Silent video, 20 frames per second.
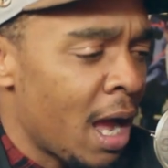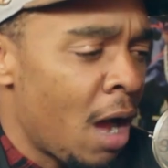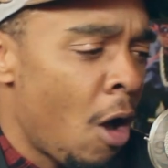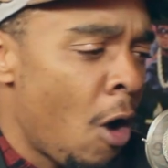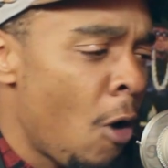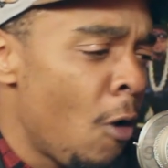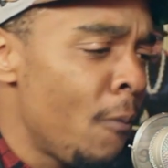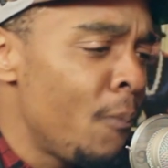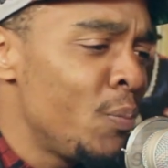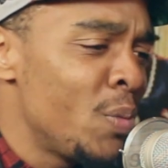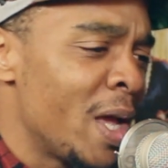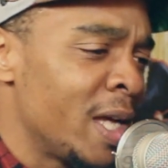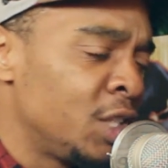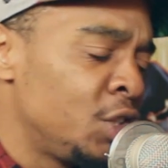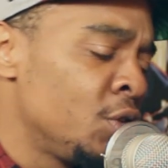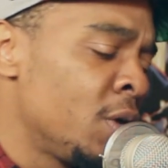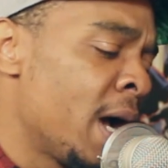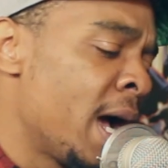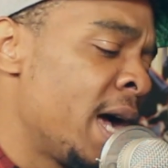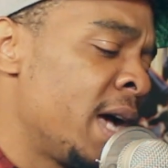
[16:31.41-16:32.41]
I hope that
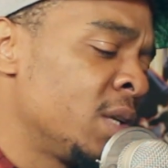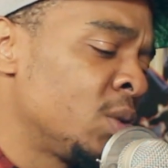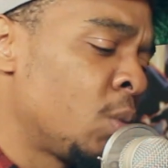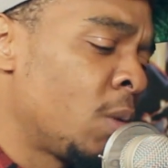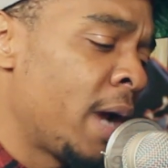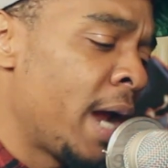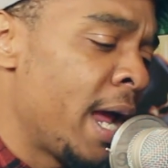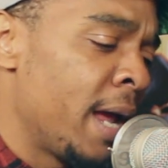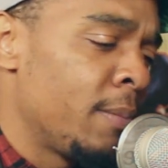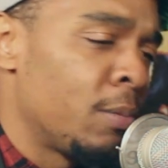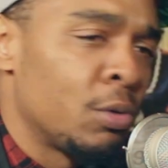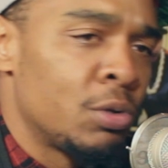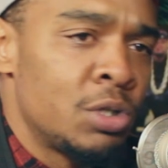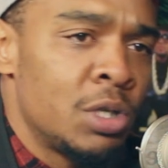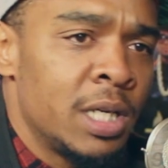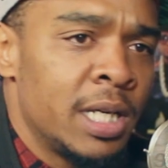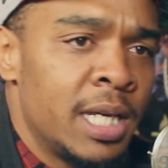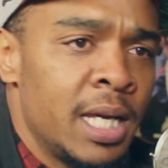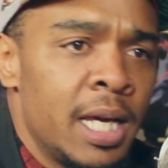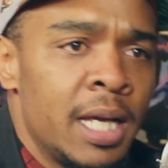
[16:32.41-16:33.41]
you guys were able to
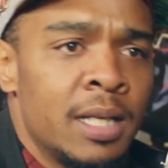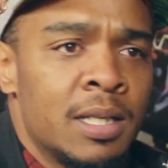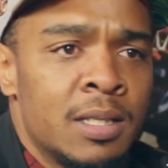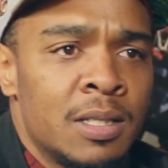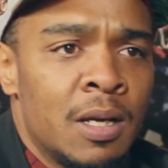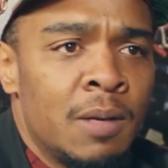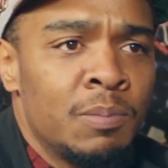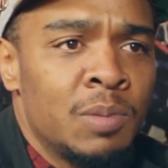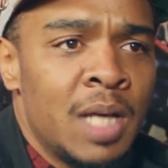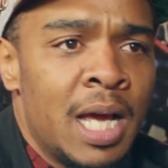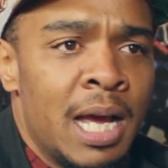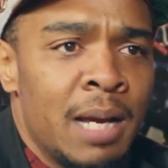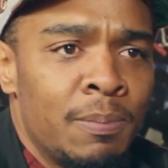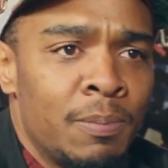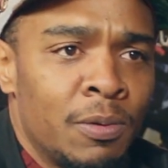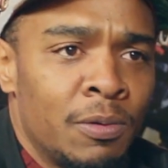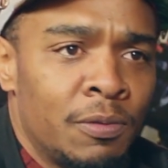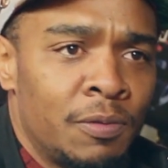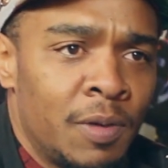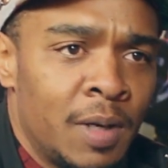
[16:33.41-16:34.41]
get some type
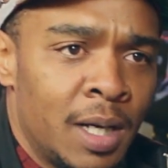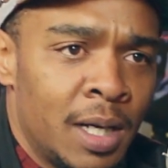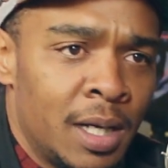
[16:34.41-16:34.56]
of